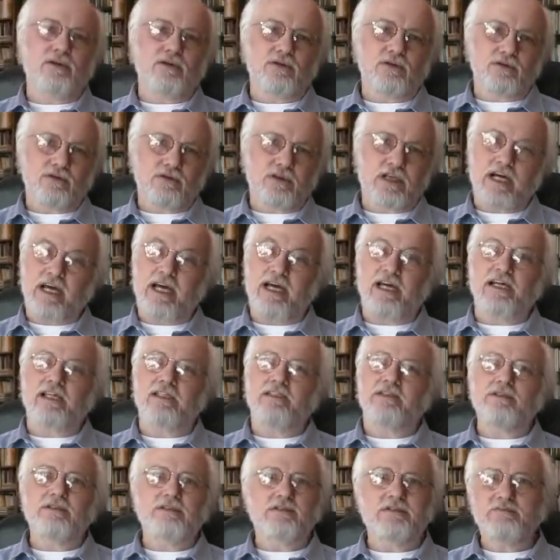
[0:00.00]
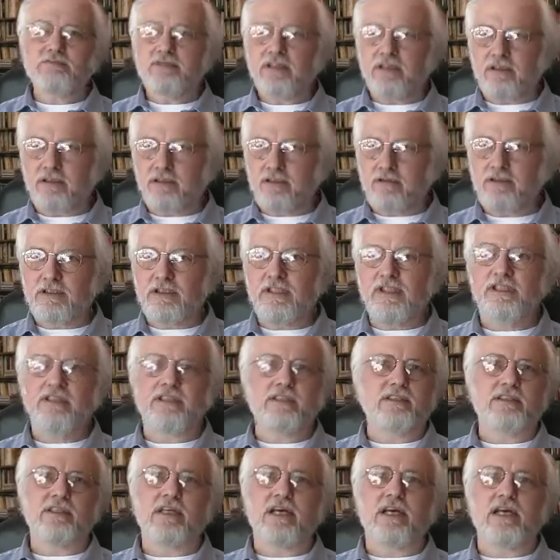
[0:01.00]
local guides, see
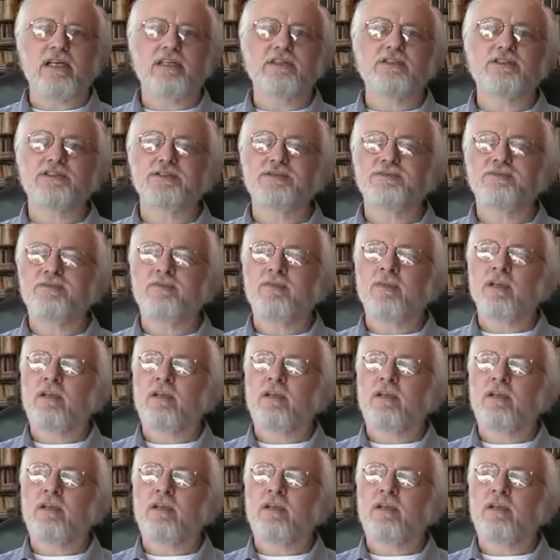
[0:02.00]
the sights.